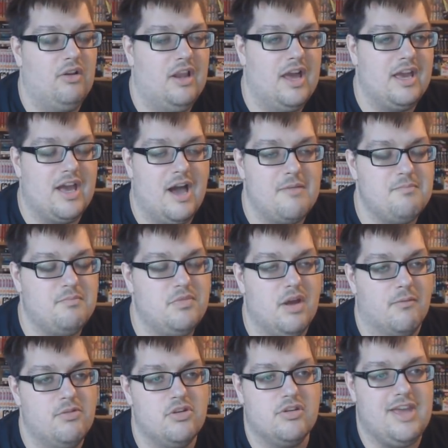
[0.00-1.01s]
Like I'm,
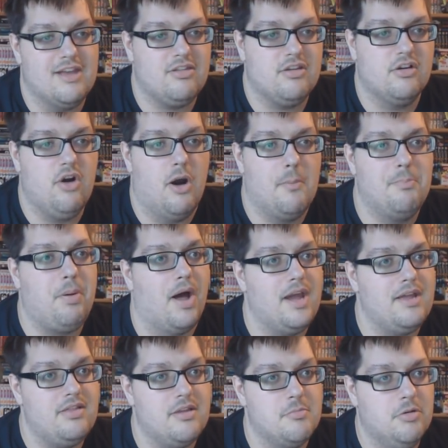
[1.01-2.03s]
i just guess I gotta
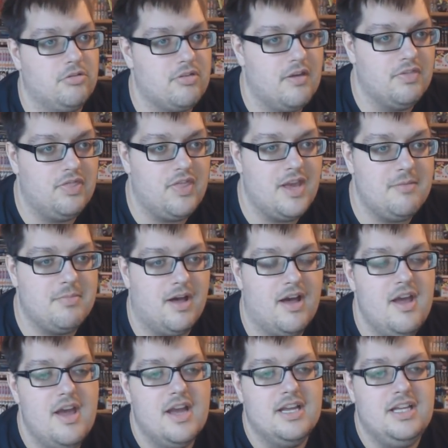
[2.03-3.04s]
bind them or something.
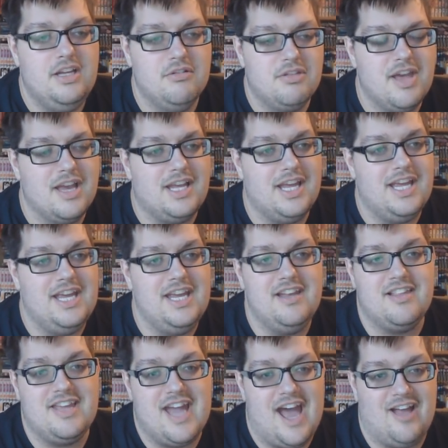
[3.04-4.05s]
But you take it
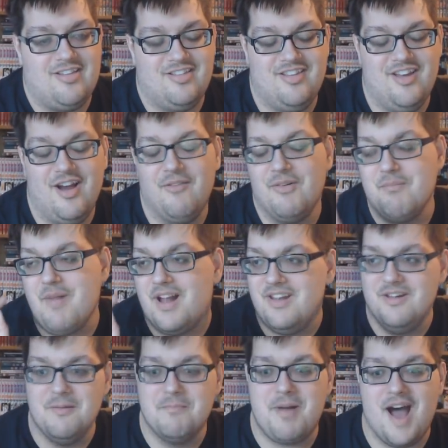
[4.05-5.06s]
easy, Asta, with my
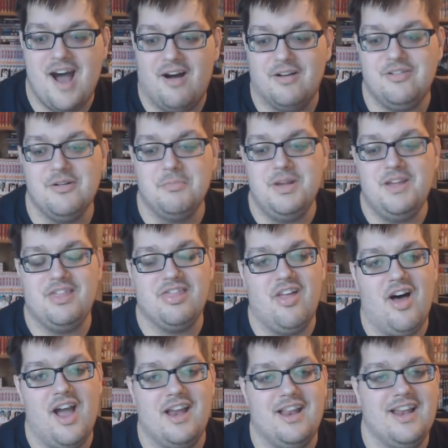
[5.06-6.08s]
new powers, you'll be
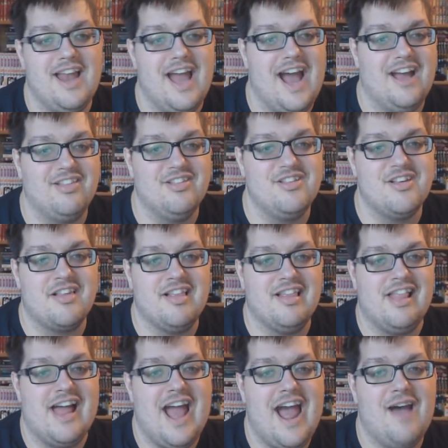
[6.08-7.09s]
fine. And Asta just
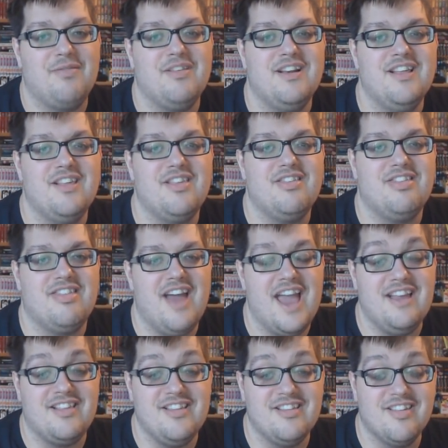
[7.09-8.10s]
laughs in his
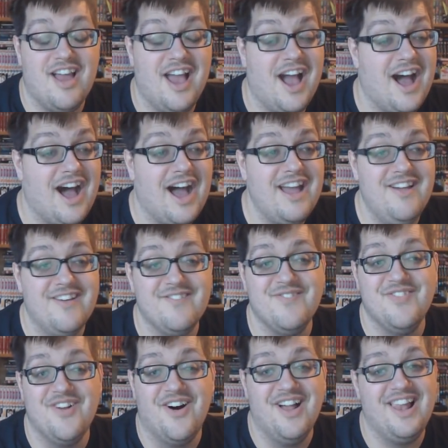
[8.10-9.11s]
face. He's like, I
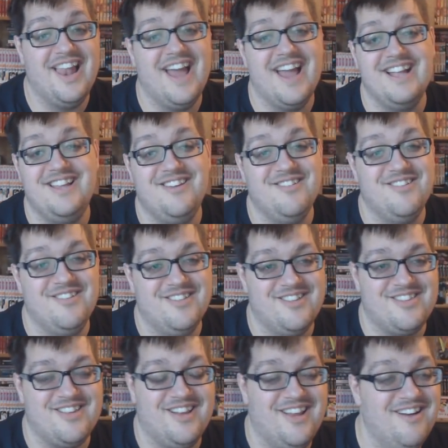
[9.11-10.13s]
am not letting you do
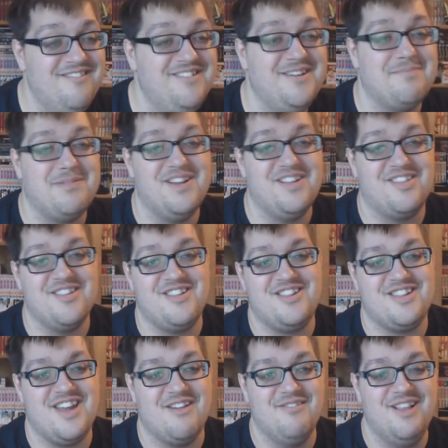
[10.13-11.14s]
this alone, you piece of
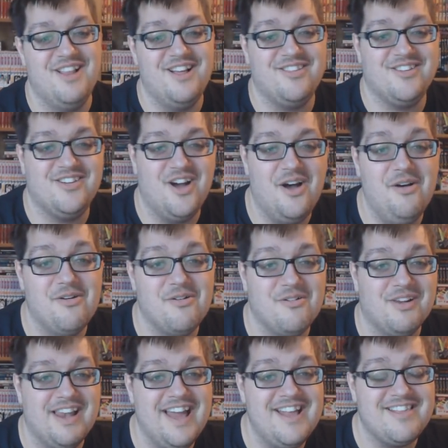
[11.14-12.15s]
shit. Well, let's go.
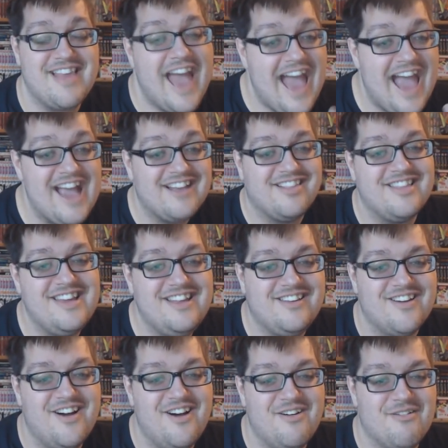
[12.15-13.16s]
Let's actually
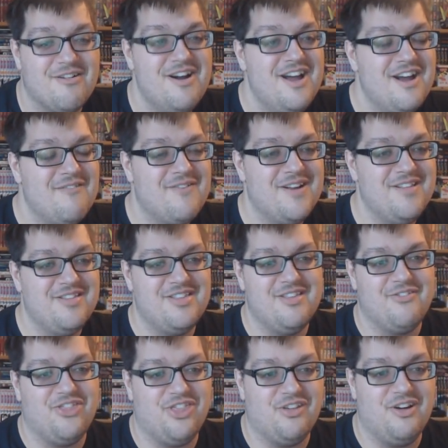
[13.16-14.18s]
go. When's
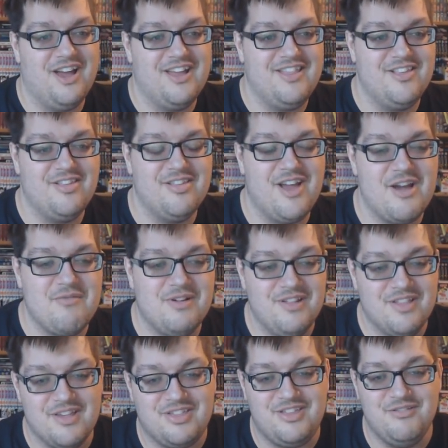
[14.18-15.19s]
the like? This is like one
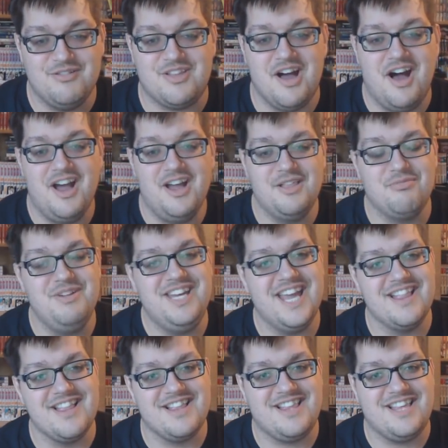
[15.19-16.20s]
of the few times we
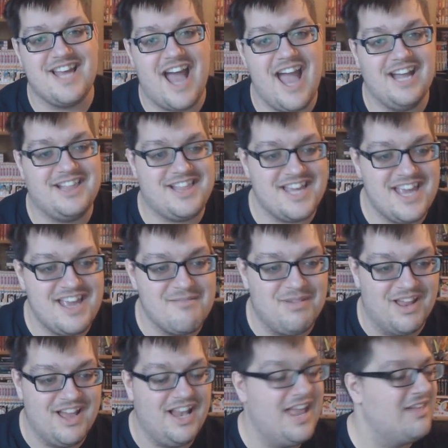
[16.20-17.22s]
get the tag team.
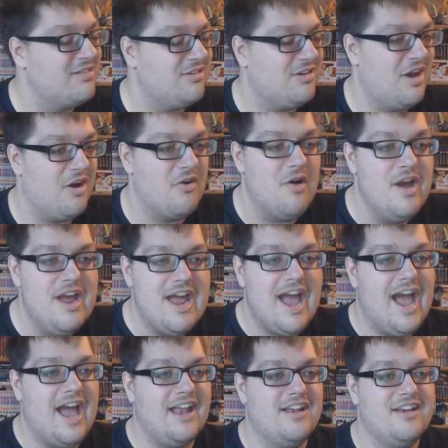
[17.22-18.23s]
Like, let's go.
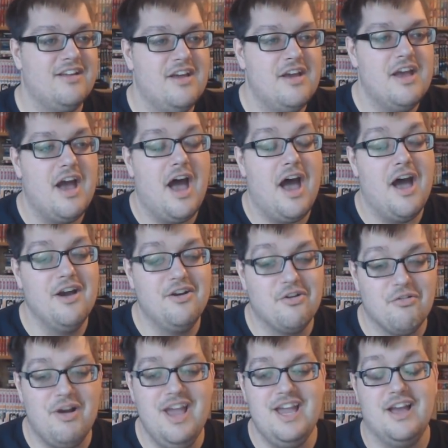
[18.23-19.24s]
And a
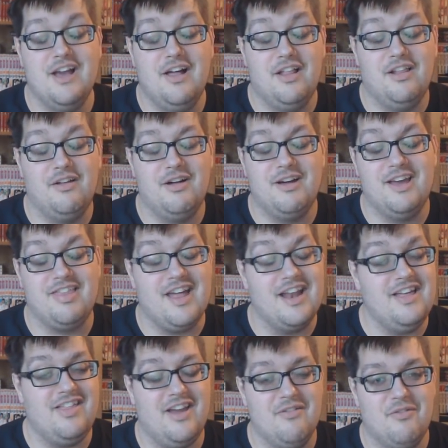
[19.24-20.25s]
great if
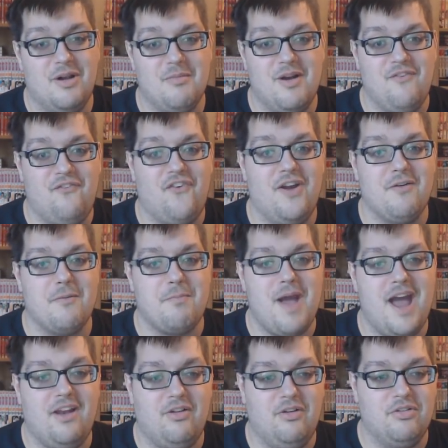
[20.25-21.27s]
anything, one of my favorite
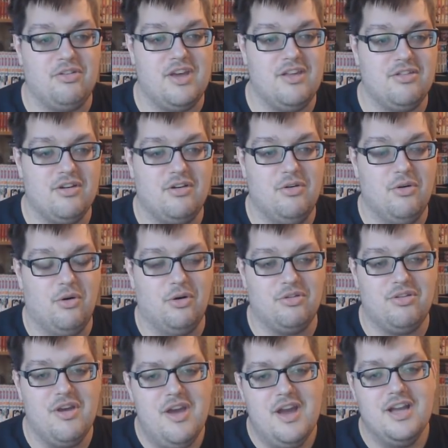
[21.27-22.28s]
panels is, of
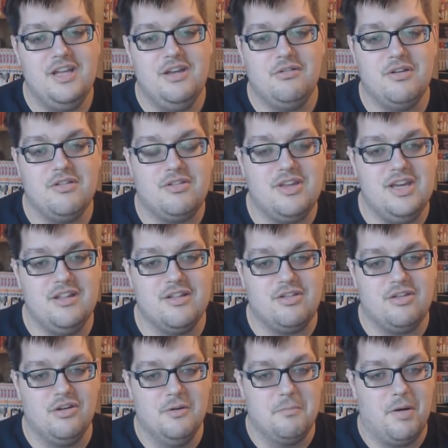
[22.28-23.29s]
course, you can see the
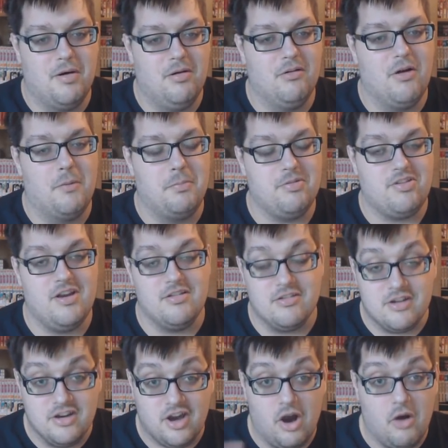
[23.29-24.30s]
two polar
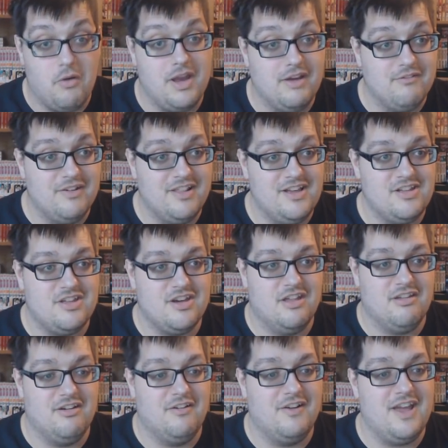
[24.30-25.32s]
opposites going with each
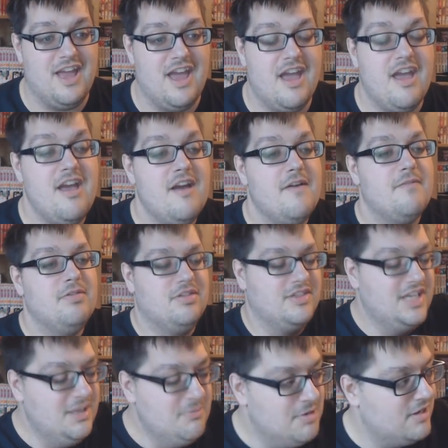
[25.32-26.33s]
other on here.
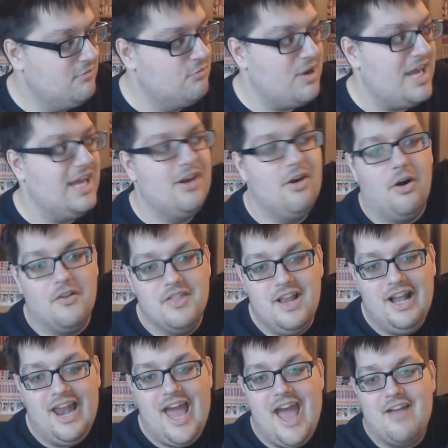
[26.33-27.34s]
Demon Wing on
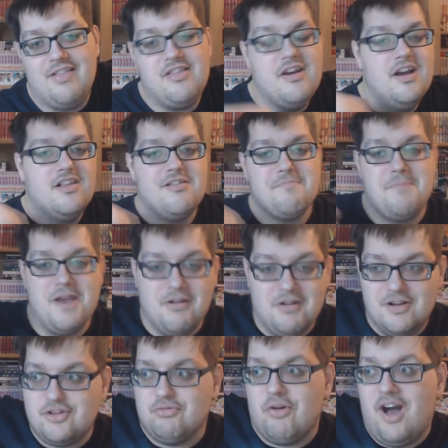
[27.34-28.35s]
the left,
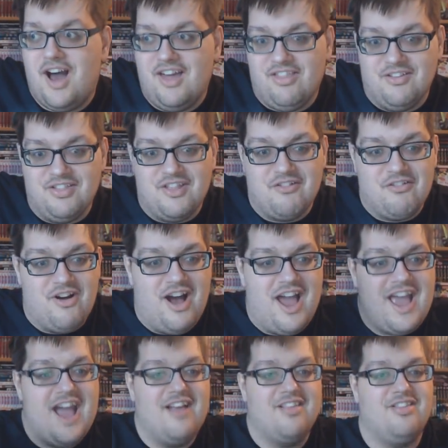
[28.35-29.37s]
Spirit Drive on the
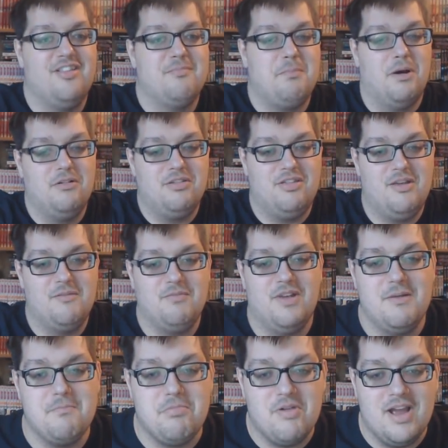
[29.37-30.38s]
right, as the both of them
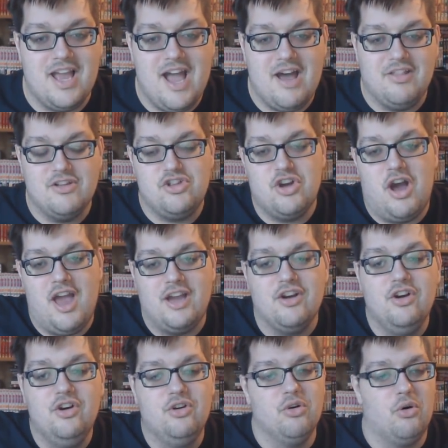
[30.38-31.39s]
like bring out the
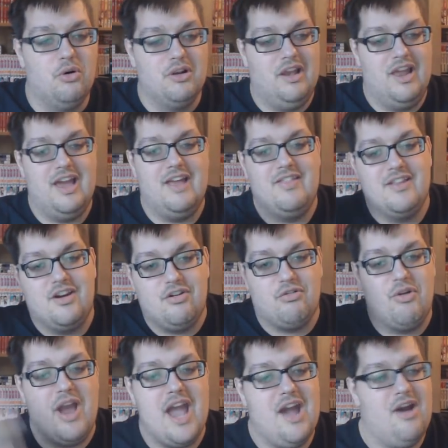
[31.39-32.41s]
giant gauntlet and the
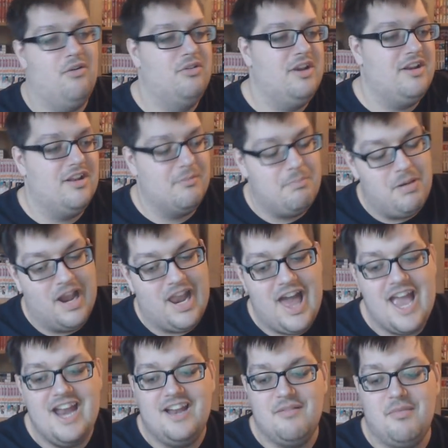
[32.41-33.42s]
crown and the
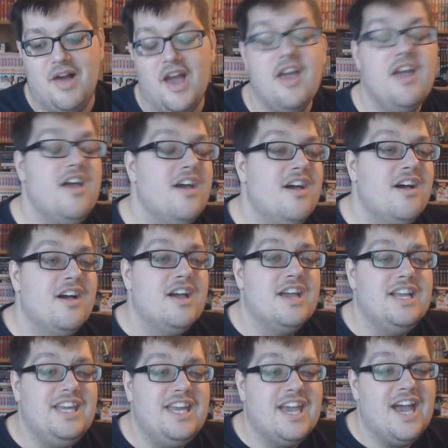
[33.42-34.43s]
blade. And I'm like,
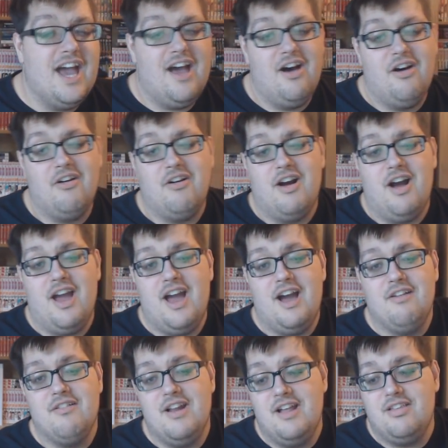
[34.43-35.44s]
yeah, all right,
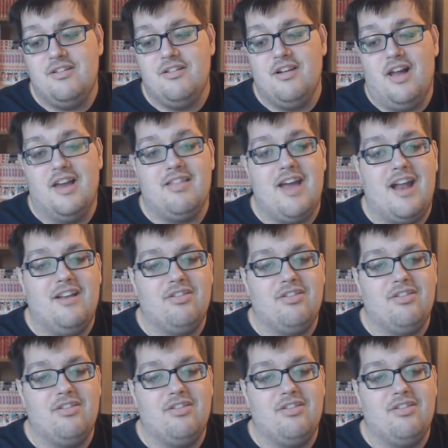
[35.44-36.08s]
I really do like that.